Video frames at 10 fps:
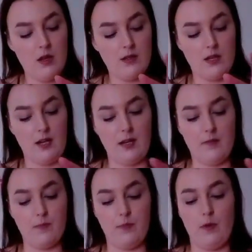the link
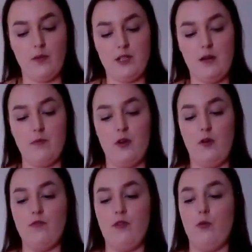probably down
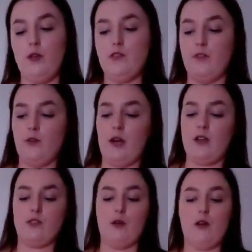below for Wish for you guys
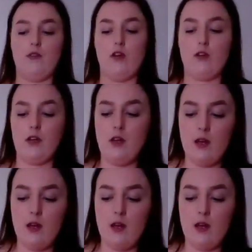to go have a look.